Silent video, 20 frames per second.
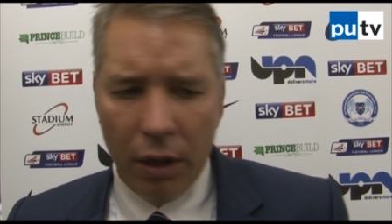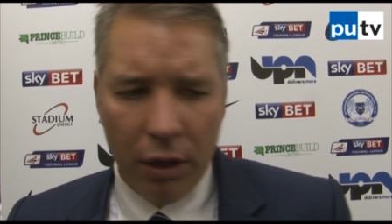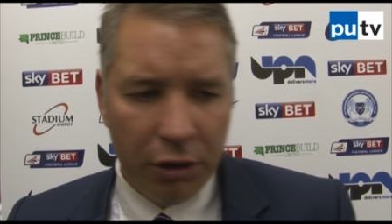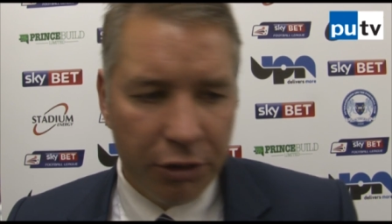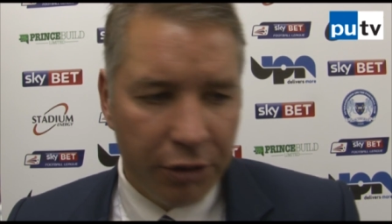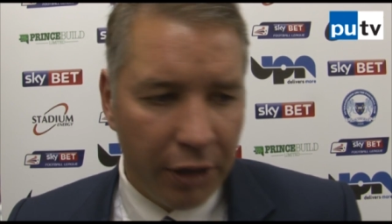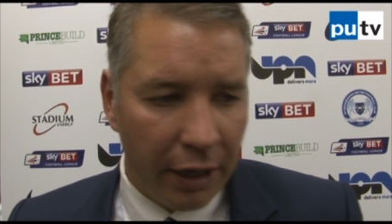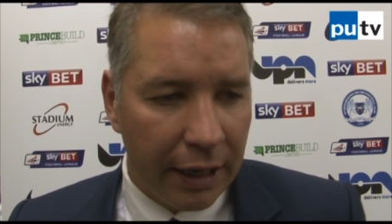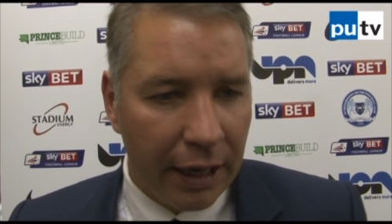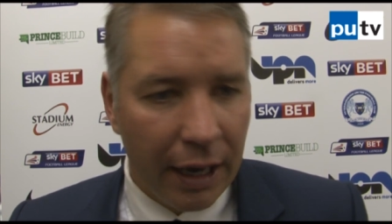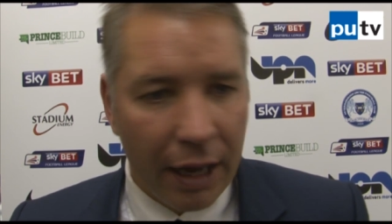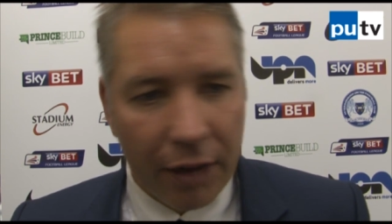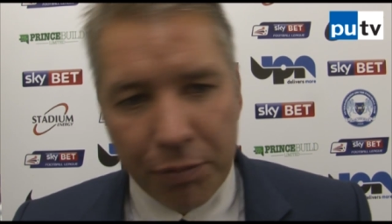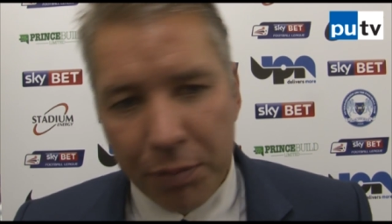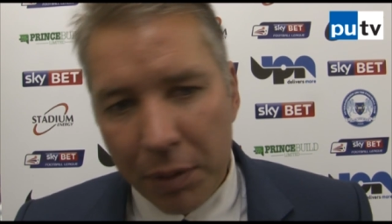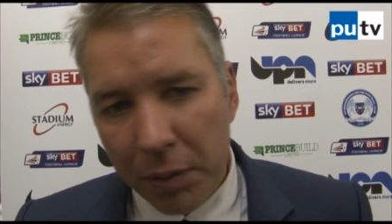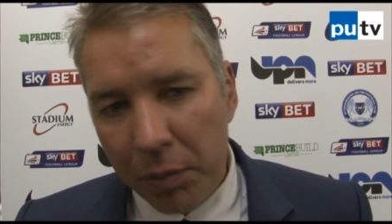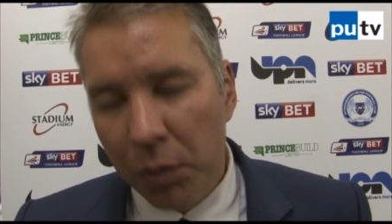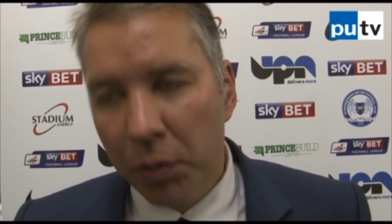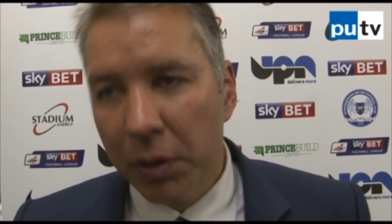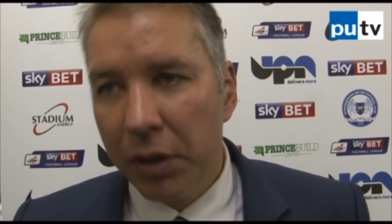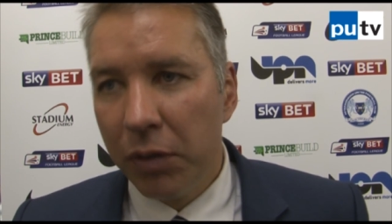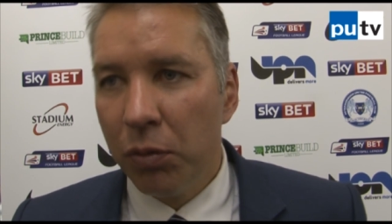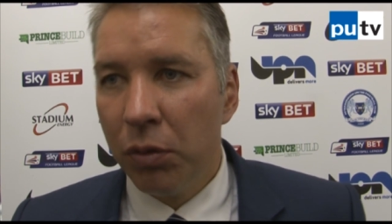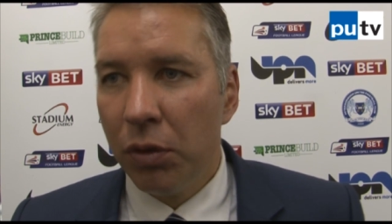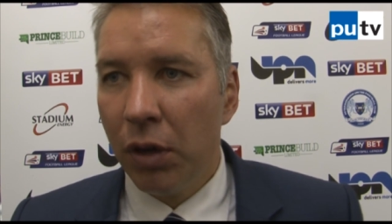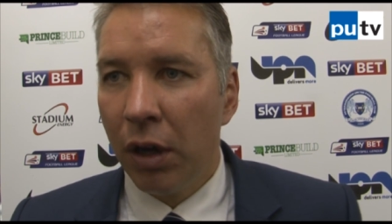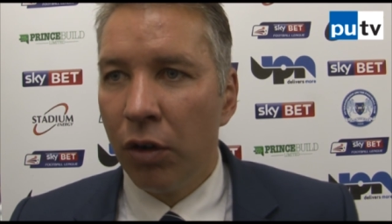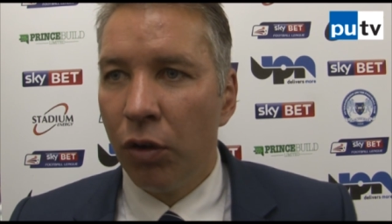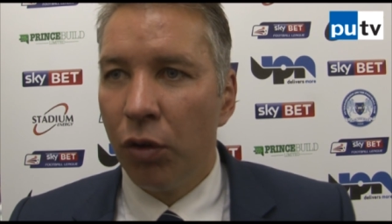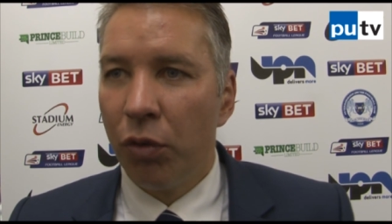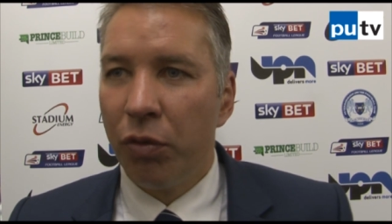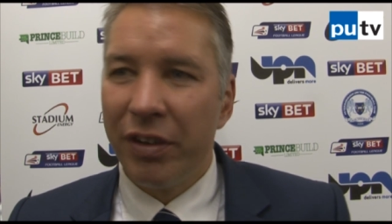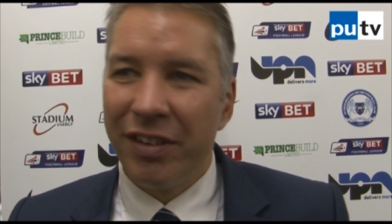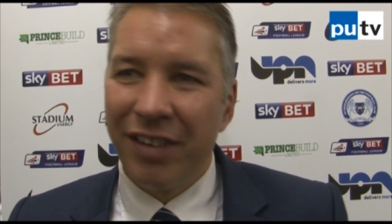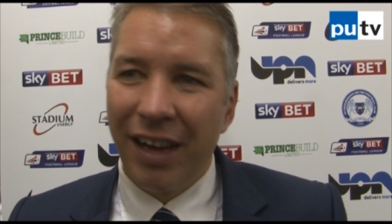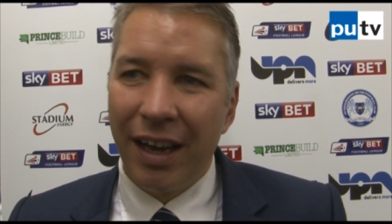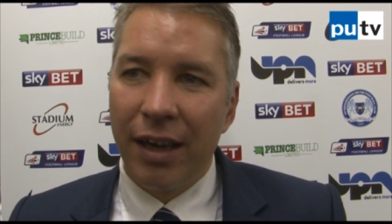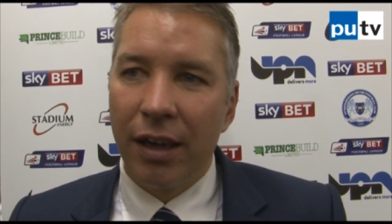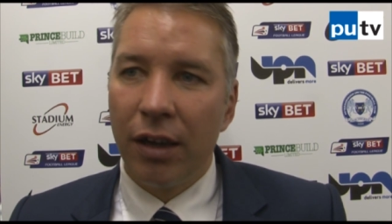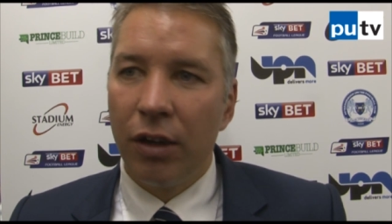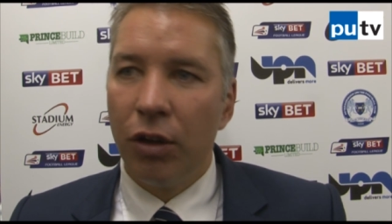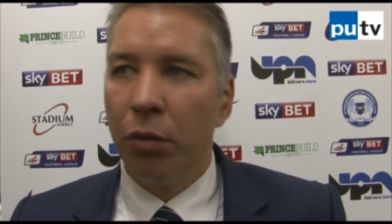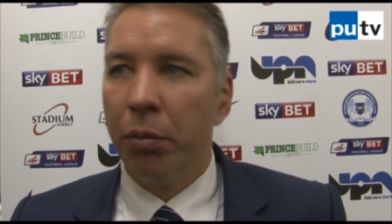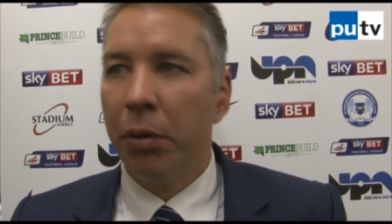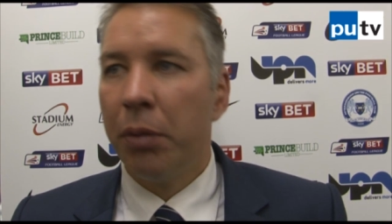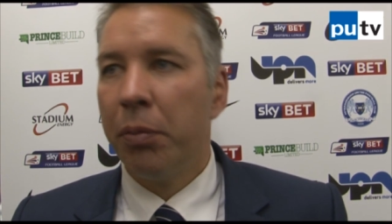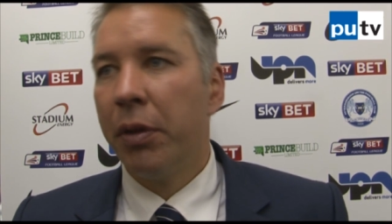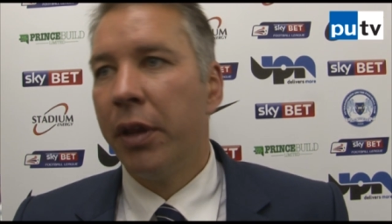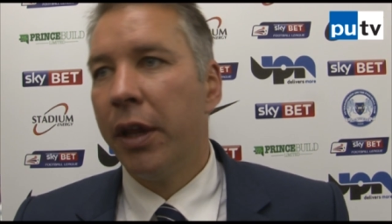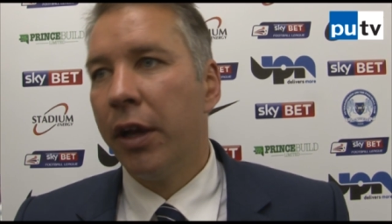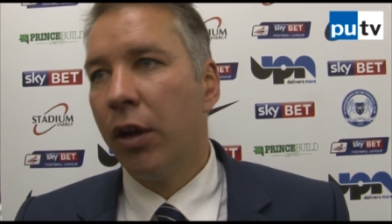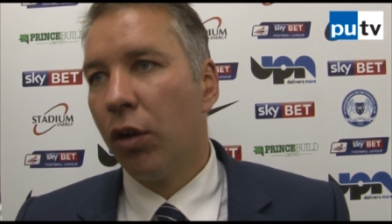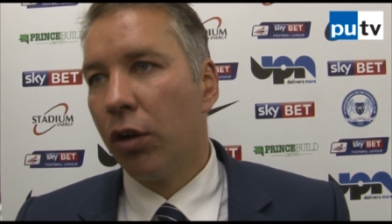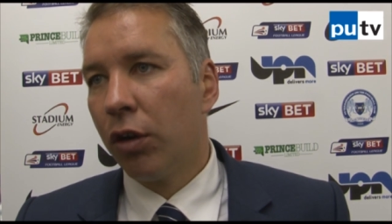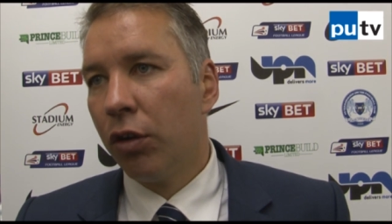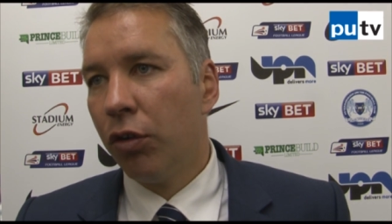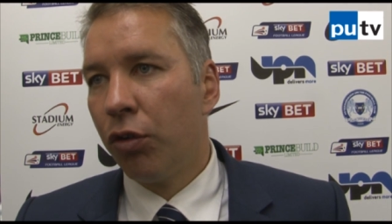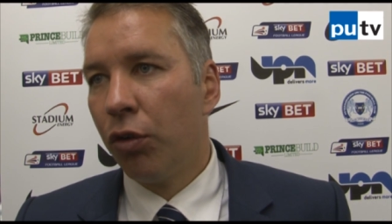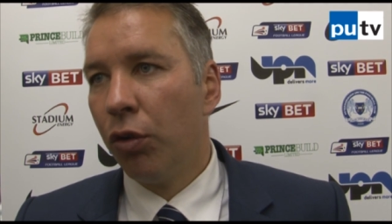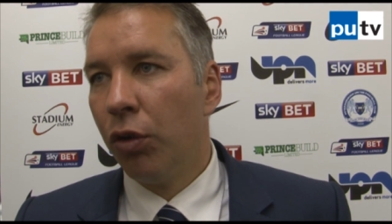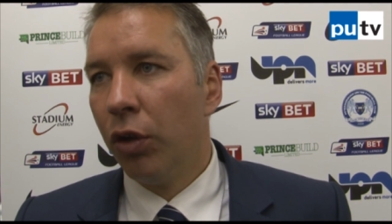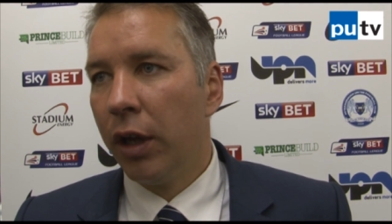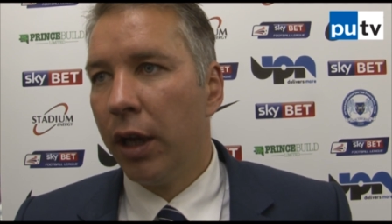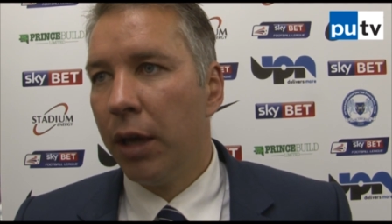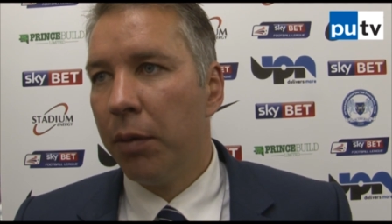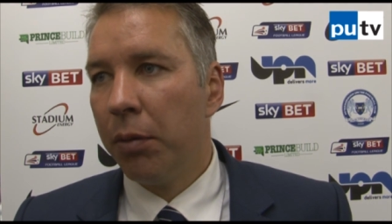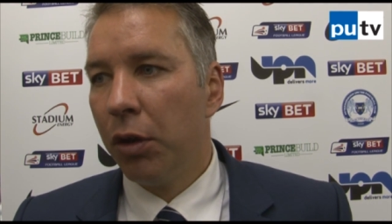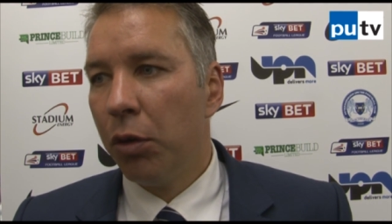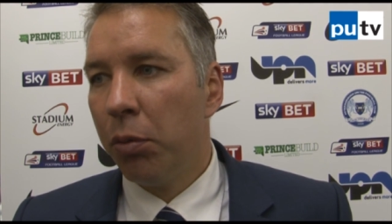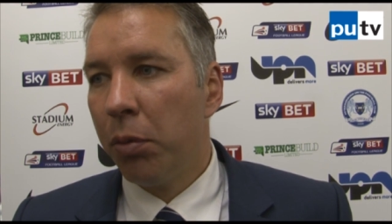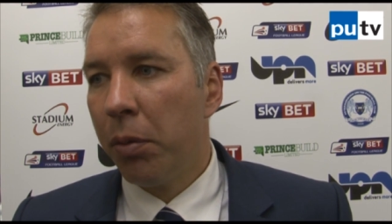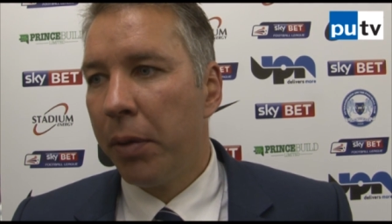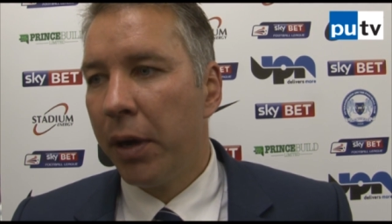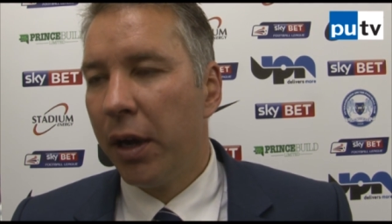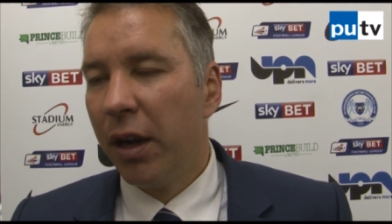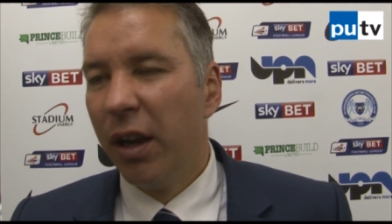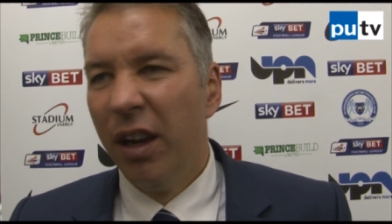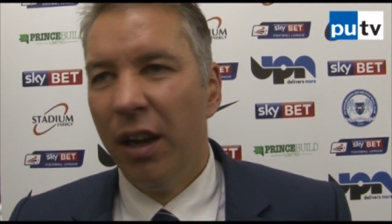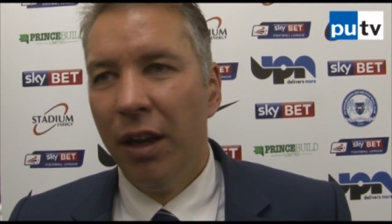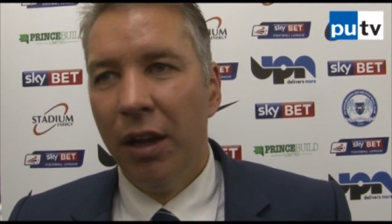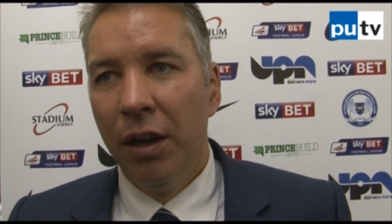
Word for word: Second half, maybe we, I don't know if we tired a little bit, but they got control of the game a little bit better.